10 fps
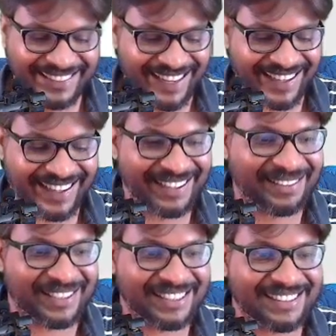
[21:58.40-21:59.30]
I didn't
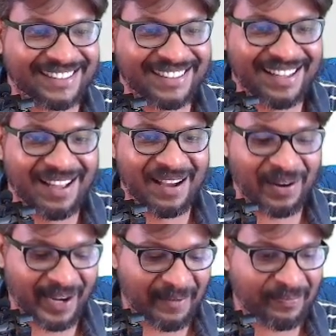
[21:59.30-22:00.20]
notice this.
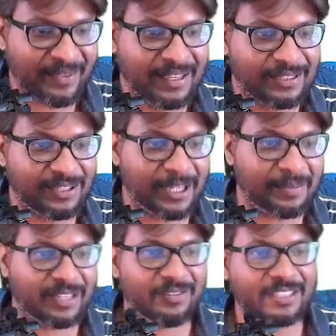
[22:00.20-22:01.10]
Okay, so let
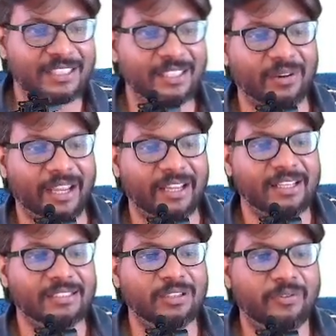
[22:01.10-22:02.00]
me refresh it. Okay,
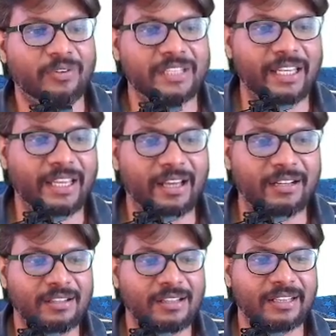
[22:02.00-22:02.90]
so if you see
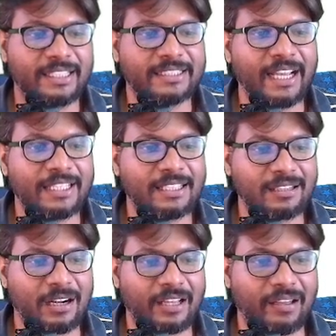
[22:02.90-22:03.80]
here, these guys are
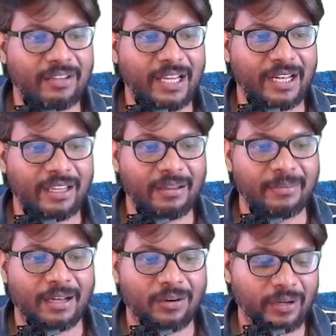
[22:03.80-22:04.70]
not having any
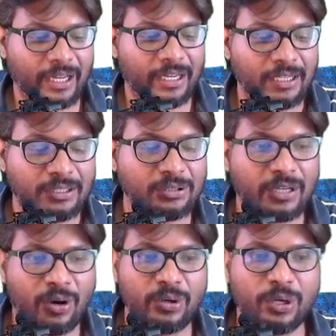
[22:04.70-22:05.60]
email. Okay, so
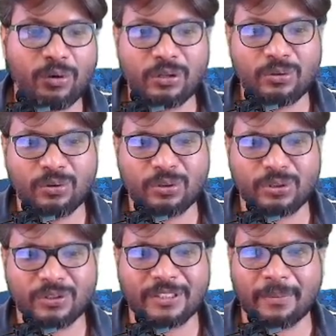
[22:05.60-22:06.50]
now you want to
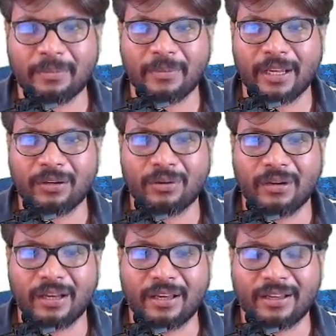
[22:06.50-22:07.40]
show some
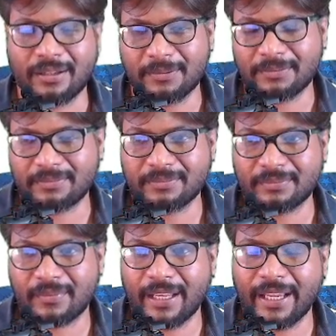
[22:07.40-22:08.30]
error
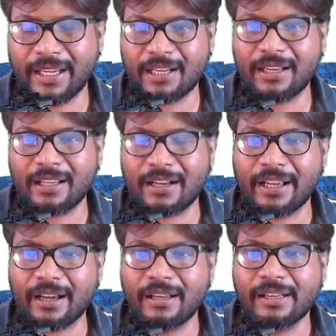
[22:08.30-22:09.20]
here,
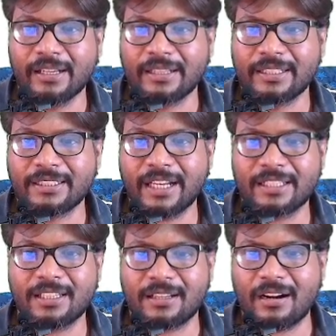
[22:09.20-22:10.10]
like these
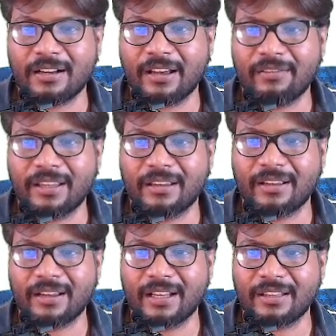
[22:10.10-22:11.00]
guys are not
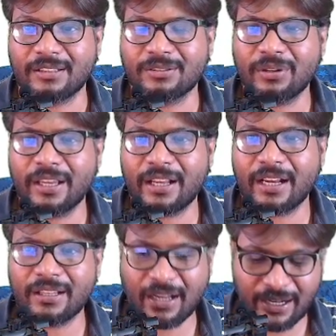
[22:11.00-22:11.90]
having anything. So
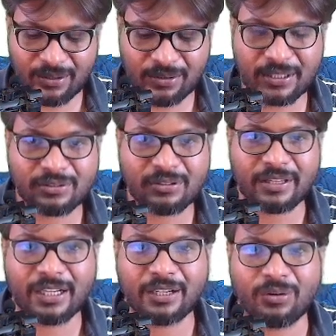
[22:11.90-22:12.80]
here I don't think so
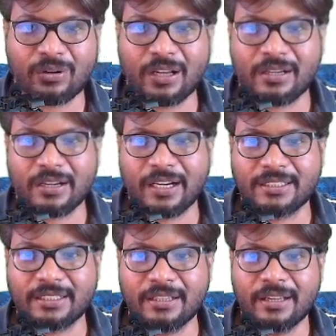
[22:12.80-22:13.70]
whether it will work or not.
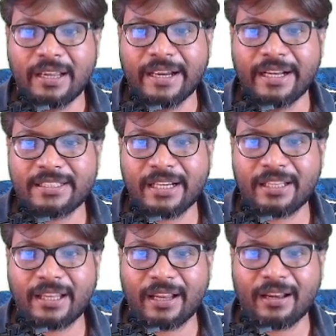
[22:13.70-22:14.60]
Let's see. Inside
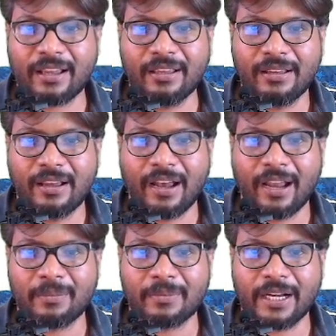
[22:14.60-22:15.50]
the li
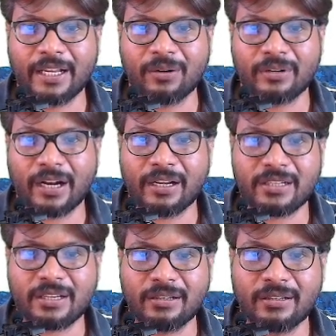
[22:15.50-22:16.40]
I am writing on
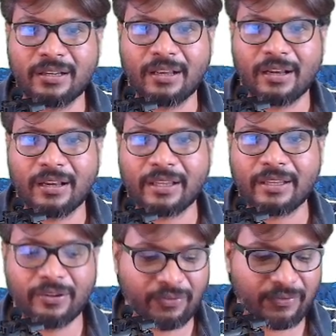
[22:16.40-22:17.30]
condition, like
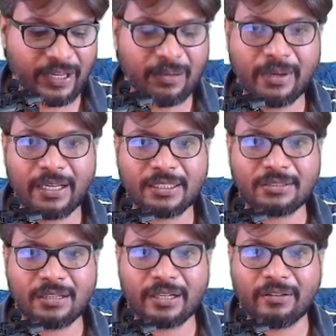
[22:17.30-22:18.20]
if email
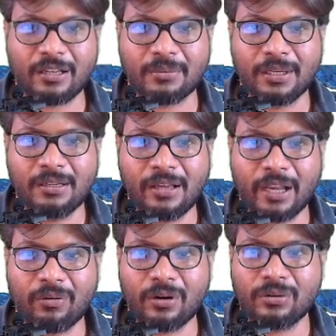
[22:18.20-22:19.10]
is not available,
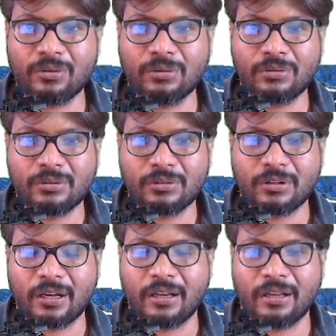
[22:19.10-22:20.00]
I want to
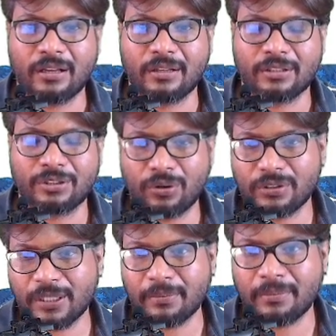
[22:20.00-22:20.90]

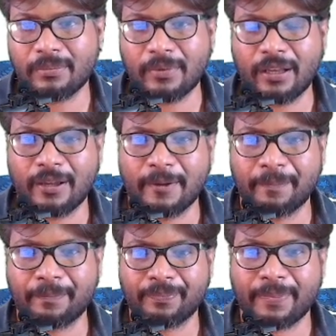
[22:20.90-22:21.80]
show some
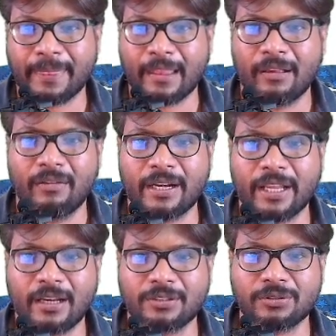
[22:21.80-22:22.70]
what
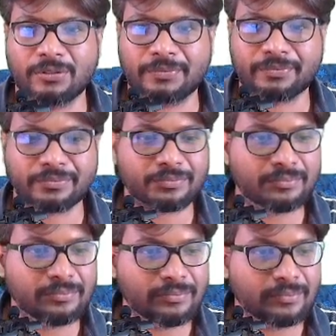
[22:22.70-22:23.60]
I can show,
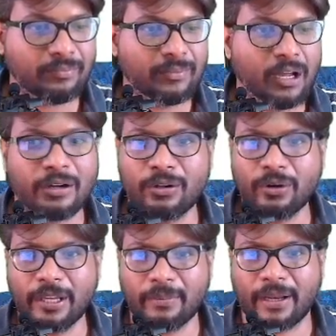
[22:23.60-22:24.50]

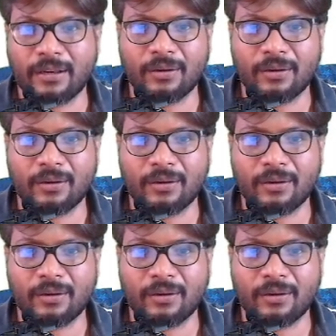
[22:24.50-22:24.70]
no email.